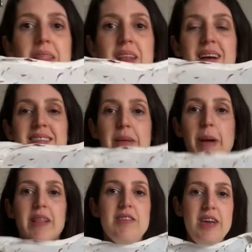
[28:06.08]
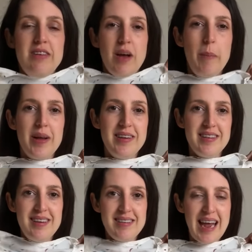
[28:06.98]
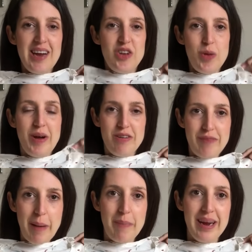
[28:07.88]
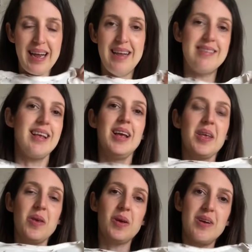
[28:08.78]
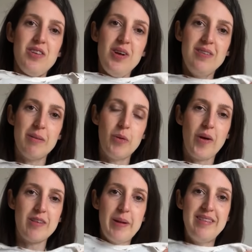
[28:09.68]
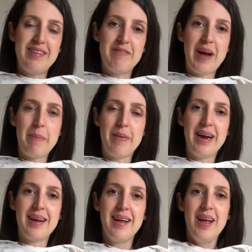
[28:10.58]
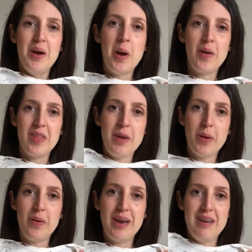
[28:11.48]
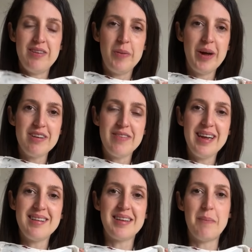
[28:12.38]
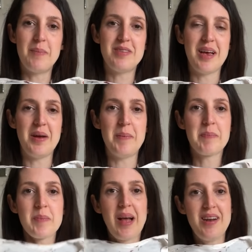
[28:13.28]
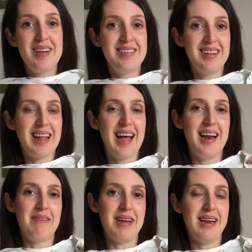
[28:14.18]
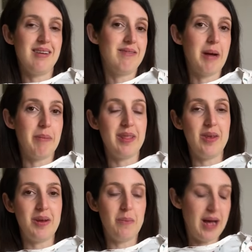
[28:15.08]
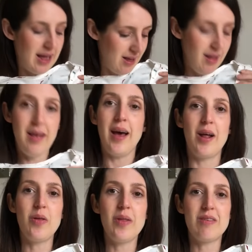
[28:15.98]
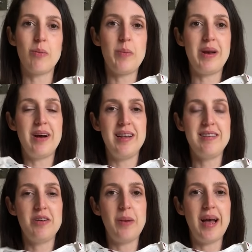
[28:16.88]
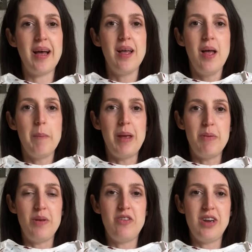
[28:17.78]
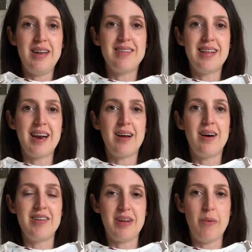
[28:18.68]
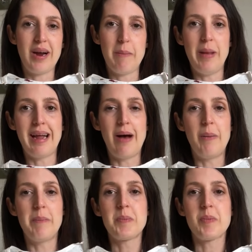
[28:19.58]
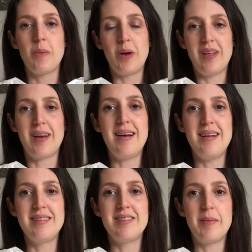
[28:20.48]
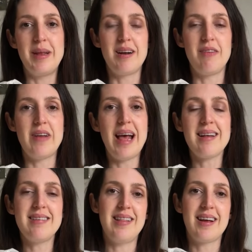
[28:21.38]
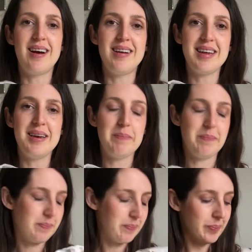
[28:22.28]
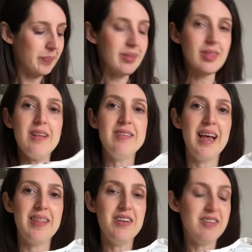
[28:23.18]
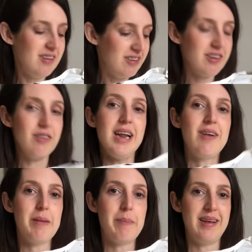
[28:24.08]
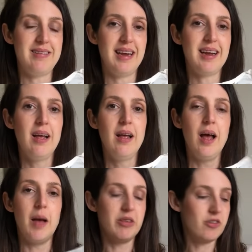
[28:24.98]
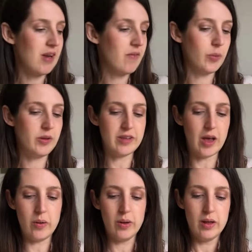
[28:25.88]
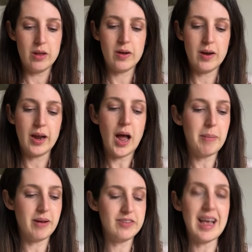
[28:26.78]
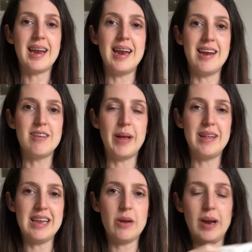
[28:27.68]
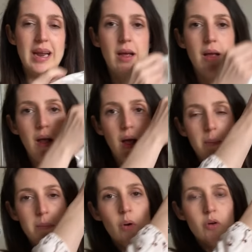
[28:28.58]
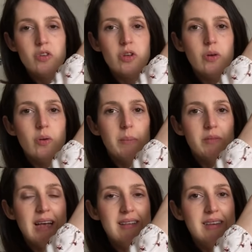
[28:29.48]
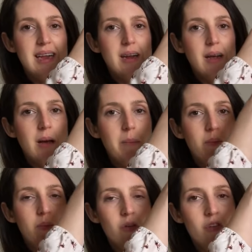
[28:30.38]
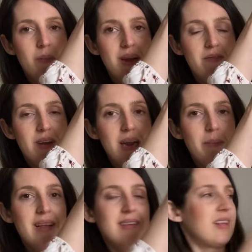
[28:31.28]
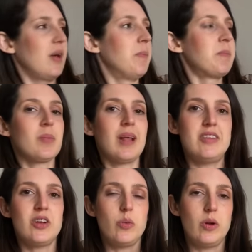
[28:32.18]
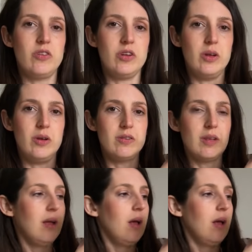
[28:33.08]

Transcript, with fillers: and the nice thing about this t-shirt, because it doesn't take too much fabric, is you can choose a more expensive fabric, knowing that you won't need too much of it, um, so and you can still get a lovely fabric that you can wear. And I thought this one would be nice to wear maybe with jeans and then a cardigan where I can pick out one of the colours from the little flecks in the cardigan. So yeah, they're just, it's just a really great basic, um, a straightforward sew. You can learn a couple of techniques, but it's equally um, not too um, testing, um, not too many fiddly bits. So it's a good one to use